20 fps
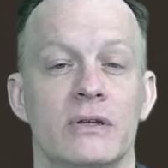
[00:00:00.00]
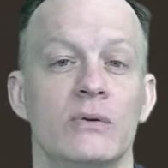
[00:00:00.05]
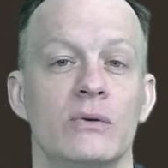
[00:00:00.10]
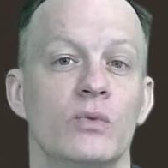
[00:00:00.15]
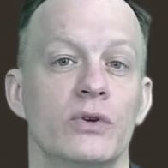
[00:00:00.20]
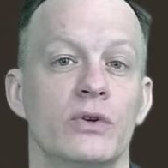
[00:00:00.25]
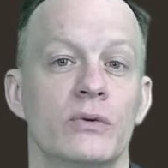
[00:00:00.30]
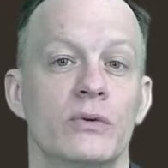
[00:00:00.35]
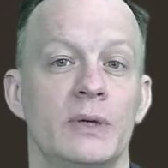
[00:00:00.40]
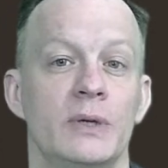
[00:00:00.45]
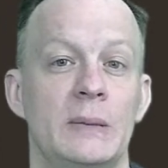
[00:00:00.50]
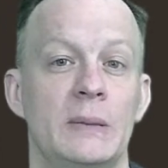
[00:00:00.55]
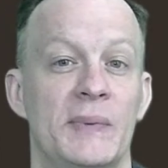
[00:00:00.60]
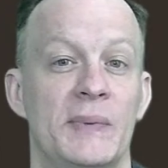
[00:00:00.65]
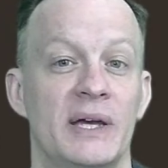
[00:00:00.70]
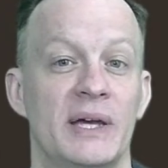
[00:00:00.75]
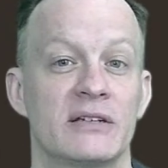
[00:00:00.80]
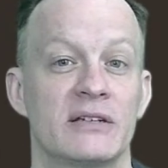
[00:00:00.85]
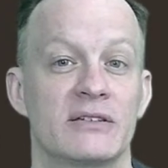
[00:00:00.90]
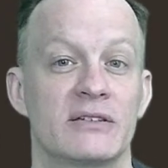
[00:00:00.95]
will be
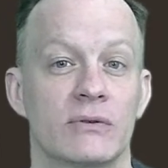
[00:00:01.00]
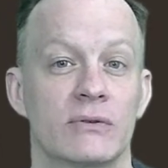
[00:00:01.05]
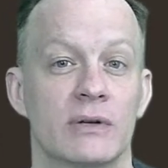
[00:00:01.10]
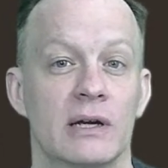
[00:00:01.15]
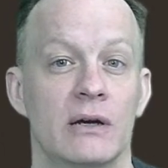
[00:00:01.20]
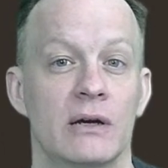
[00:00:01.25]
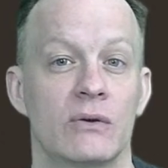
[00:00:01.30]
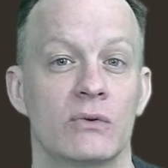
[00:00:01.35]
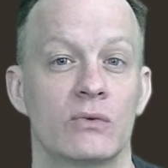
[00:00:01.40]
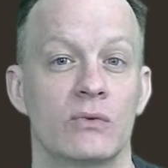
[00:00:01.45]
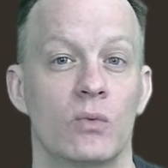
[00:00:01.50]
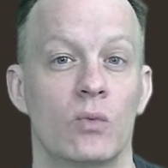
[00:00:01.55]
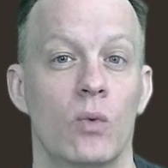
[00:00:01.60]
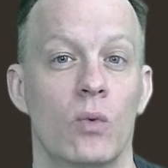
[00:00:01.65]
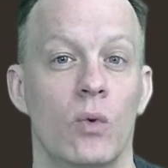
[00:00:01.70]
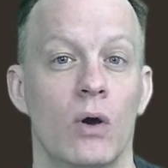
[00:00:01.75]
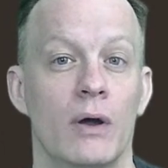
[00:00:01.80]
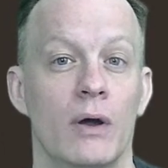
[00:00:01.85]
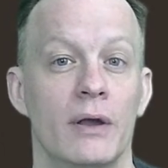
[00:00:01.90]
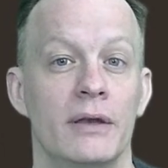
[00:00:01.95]
based around
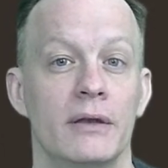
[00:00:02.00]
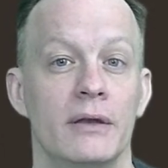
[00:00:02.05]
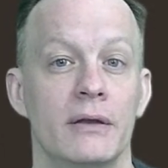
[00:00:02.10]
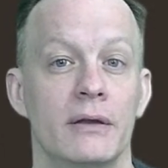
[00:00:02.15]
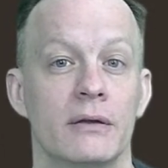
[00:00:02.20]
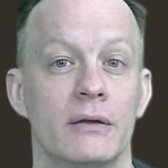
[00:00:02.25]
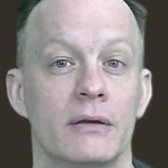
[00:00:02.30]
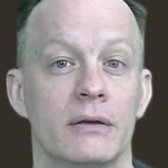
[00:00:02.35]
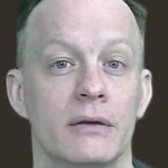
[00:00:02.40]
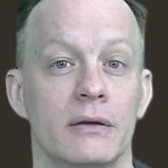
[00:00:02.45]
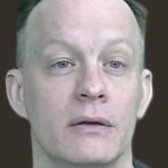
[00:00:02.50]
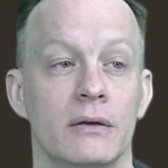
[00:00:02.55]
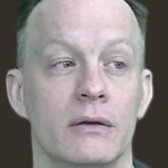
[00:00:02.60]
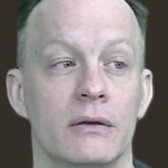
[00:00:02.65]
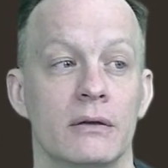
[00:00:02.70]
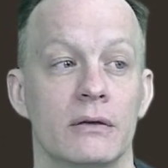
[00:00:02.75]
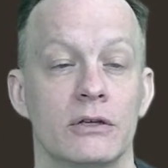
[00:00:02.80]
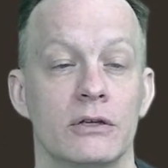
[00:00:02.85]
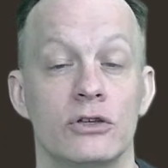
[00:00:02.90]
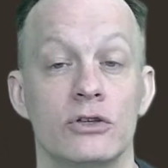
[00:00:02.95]
one
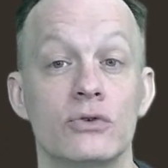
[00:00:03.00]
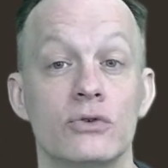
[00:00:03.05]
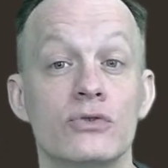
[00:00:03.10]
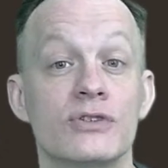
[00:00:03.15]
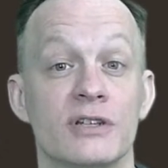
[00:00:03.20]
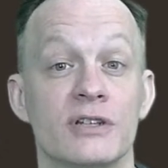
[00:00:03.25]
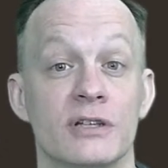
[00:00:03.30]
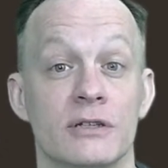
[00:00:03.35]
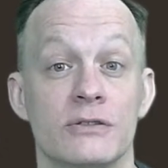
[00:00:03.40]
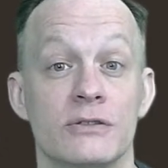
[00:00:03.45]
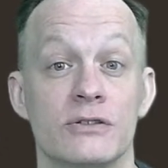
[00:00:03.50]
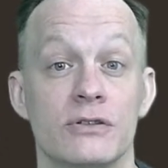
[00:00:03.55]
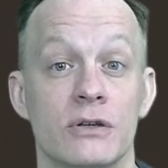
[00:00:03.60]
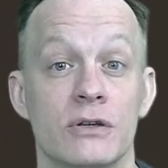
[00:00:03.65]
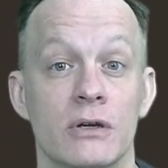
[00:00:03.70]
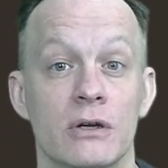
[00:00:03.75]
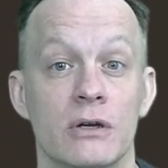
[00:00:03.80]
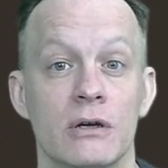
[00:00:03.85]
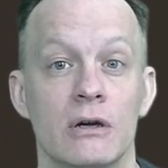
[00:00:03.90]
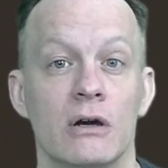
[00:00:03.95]
usage
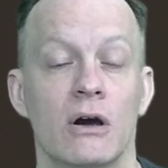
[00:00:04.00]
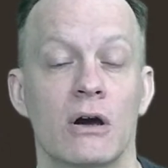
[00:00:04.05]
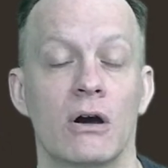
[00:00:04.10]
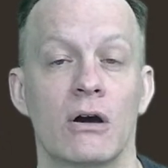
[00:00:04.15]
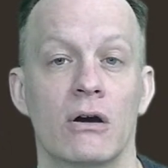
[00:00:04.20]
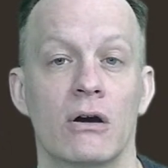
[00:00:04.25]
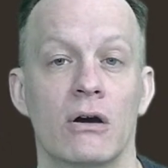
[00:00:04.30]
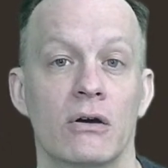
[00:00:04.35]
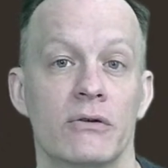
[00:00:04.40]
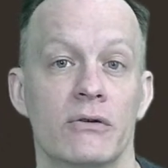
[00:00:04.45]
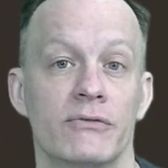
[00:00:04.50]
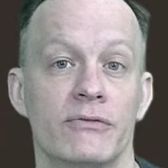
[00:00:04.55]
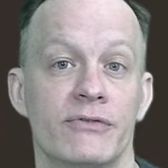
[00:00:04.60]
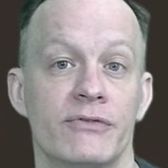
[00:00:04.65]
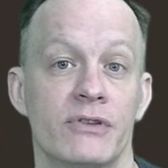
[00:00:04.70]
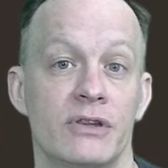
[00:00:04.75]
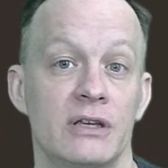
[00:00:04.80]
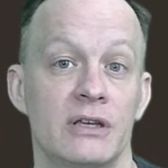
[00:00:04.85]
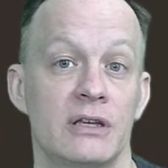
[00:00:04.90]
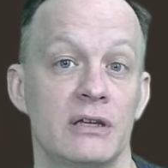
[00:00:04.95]

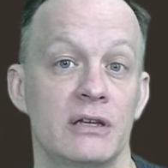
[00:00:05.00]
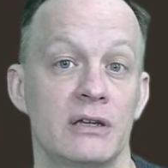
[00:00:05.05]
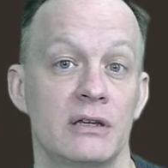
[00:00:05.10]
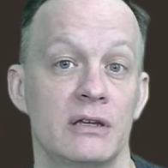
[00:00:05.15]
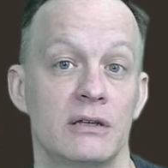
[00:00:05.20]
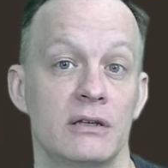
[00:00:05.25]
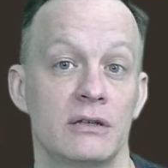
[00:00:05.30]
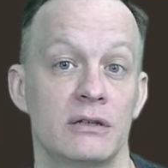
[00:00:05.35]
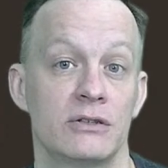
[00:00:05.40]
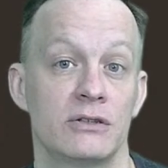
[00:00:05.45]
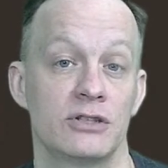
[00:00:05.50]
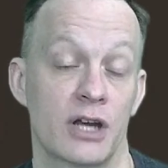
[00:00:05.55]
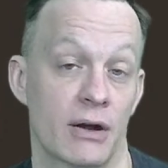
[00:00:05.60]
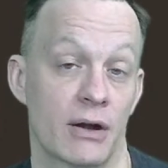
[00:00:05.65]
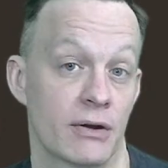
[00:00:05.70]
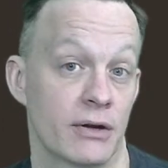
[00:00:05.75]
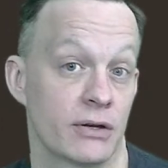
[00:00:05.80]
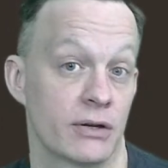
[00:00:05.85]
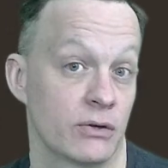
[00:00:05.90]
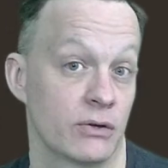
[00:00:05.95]
of the
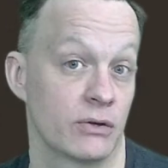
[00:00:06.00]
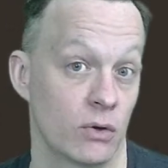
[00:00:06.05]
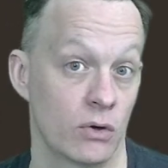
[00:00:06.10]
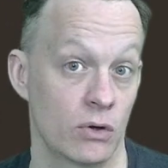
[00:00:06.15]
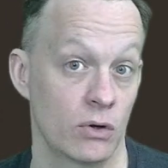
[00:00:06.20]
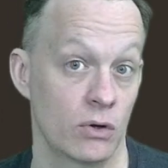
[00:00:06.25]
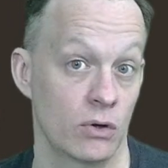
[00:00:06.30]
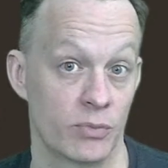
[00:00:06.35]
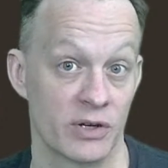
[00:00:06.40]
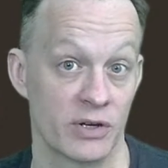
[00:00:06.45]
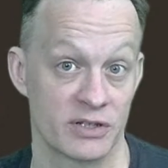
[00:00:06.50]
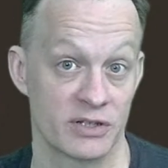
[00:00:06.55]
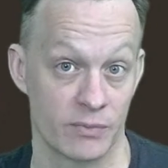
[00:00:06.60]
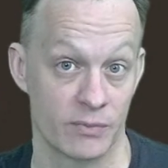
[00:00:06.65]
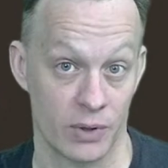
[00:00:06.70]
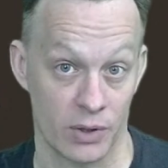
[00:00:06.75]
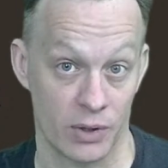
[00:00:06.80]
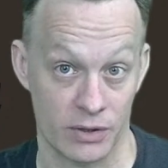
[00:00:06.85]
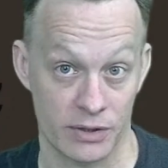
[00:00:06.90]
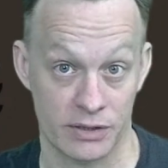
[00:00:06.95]
gerund or present
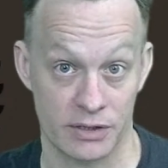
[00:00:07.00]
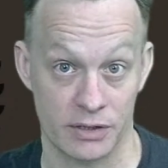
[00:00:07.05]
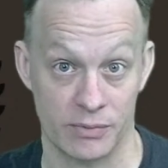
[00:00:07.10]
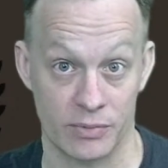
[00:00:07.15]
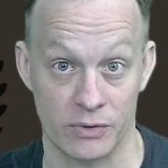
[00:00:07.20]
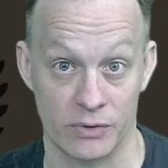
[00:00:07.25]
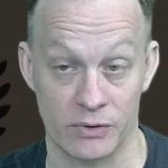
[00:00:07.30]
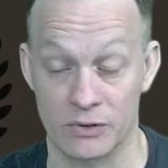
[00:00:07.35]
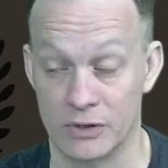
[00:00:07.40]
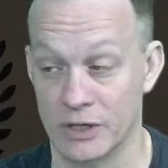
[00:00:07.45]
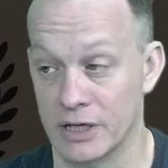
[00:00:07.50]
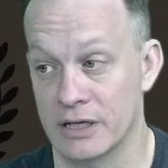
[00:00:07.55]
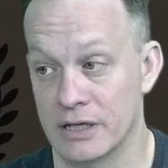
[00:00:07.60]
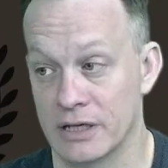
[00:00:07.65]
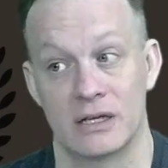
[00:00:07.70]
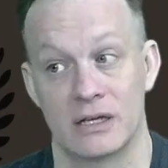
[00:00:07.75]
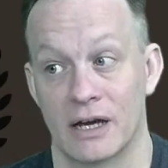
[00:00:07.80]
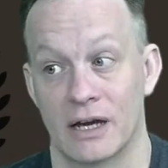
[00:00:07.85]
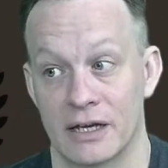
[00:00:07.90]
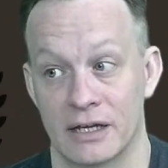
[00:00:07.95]
participle, okay,
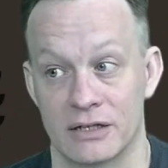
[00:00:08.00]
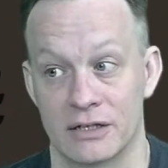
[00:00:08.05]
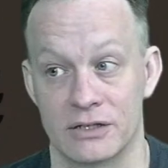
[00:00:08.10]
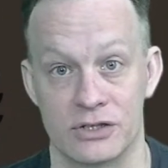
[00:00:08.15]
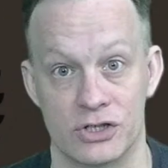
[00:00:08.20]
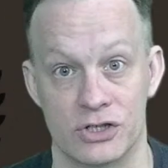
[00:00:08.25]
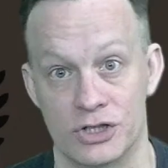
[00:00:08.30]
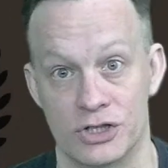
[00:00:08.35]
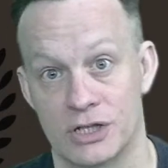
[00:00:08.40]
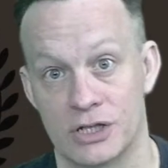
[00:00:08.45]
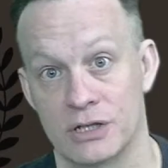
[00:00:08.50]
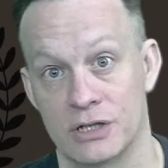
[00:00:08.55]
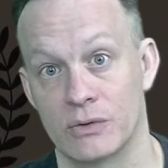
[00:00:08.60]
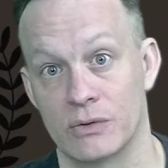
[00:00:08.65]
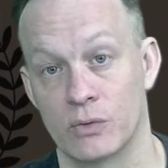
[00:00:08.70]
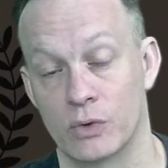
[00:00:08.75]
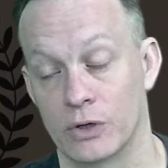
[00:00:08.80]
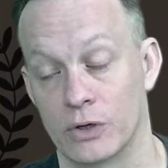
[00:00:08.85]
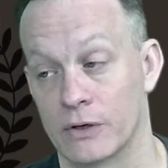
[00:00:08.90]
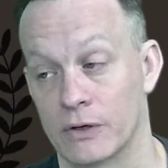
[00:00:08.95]
the ing
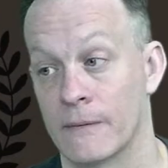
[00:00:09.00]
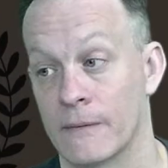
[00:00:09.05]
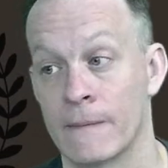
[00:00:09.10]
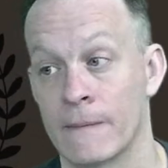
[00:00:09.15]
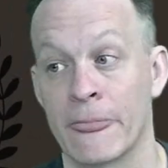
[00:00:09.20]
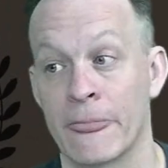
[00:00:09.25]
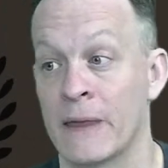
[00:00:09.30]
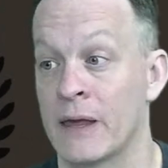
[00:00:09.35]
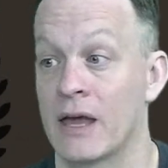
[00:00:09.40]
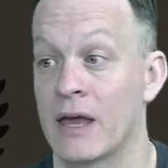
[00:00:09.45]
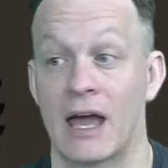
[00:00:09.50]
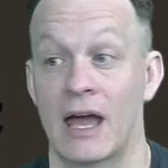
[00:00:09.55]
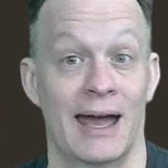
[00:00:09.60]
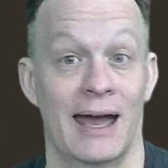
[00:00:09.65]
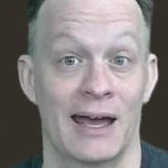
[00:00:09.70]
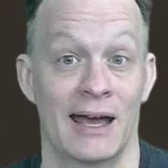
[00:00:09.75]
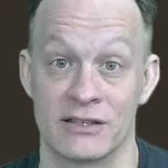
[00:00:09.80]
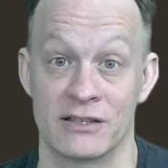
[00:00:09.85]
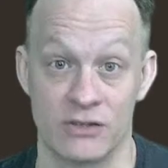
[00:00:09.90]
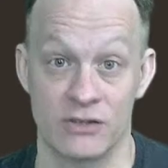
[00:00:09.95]
word.
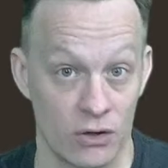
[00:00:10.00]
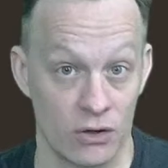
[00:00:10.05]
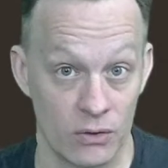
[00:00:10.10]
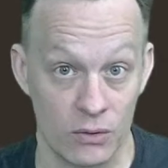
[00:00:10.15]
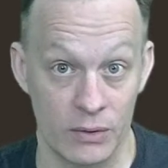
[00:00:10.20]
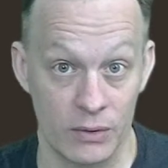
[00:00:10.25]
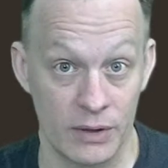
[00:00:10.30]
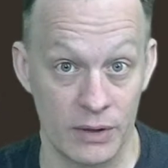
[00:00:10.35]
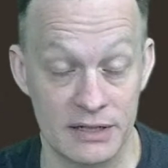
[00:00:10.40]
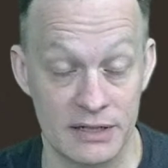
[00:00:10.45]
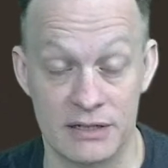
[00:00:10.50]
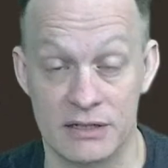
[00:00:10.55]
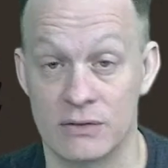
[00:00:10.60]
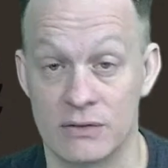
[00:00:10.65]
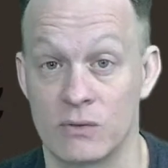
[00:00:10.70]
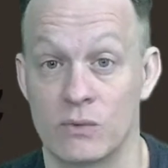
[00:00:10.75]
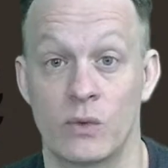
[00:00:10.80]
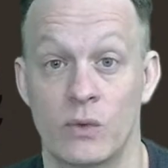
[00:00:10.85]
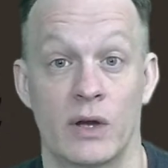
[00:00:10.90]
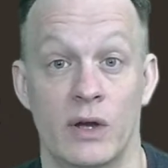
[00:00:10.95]
As always,
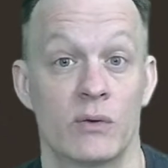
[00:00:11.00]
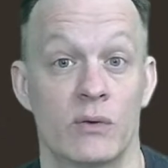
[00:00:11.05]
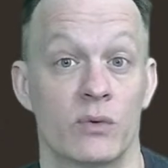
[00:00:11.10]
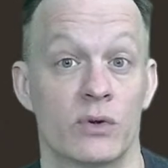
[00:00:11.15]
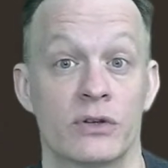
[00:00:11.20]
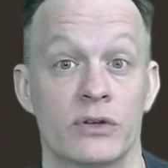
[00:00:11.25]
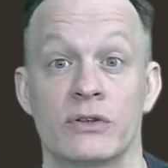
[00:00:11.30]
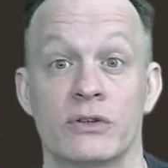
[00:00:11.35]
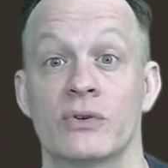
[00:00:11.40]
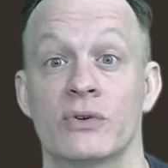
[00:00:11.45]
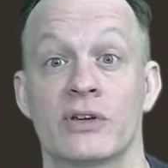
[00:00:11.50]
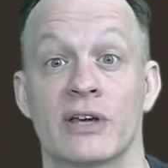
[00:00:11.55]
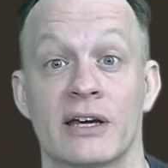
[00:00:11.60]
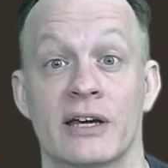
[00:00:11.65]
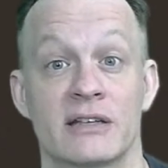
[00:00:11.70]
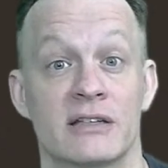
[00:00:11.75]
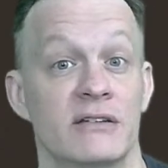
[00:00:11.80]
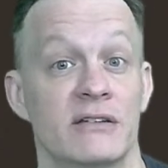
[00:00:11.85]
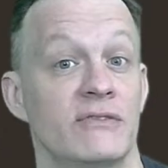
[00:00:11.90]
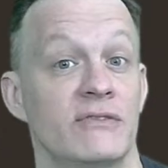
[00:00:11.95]
when we're doing
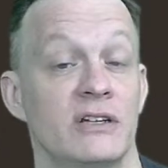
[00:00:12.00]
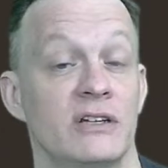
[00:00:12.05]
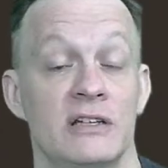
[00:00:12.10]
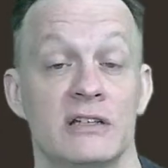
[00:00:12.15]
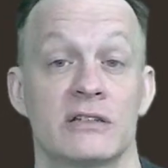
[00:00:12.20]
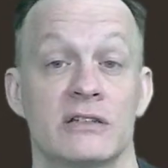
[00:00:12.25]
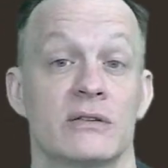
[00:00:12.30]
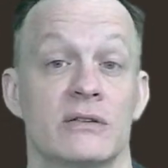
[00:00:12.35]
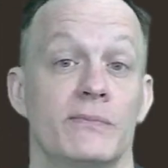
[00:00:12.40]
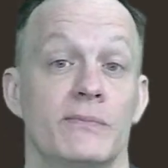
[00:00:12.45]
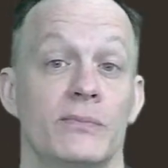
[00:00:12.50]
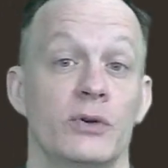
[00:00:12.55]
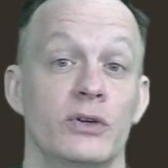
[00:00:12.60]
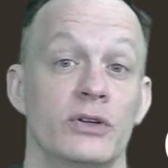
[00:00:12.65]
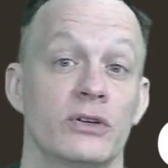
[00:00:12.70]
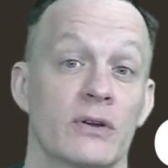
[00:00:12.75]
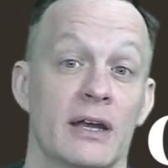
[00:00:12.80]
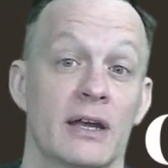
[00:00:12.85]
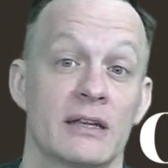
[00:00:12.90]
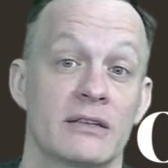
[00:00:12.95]
activities, put
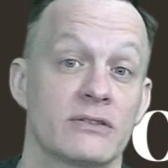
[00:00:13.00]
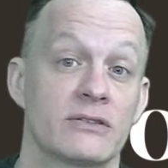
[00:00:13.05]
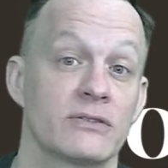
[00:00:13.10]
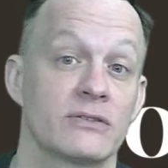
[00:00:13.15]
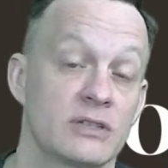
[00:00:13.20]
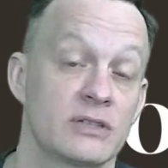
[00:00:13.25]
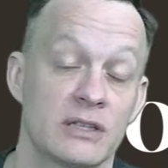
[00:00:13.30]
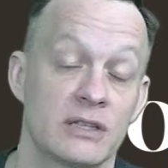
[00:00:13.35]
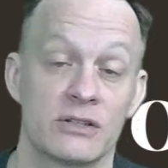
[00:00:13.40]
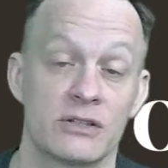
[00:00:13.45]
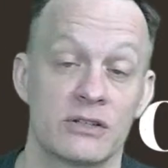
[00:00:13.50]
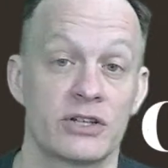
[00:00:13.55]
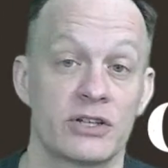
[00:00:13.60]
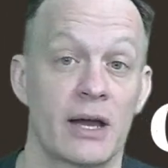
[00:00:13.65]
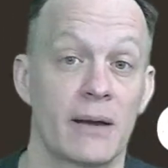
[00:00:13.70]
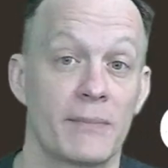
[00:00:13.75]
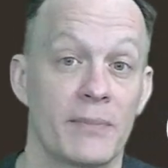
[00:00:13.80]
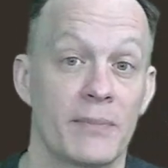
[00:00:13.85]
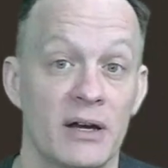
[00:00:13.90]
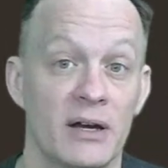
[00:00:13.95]
your answers in the
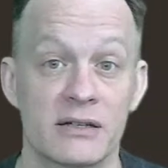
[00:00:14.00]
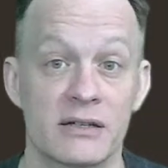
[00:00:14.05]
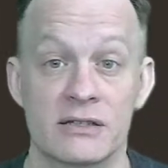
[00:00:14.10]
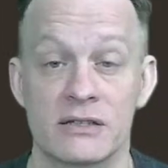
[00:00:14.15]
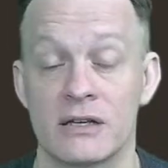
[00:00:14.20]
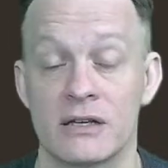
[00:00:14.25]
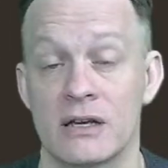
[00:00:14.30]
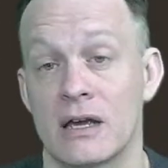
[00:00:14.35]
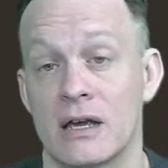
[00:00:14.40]
chat box.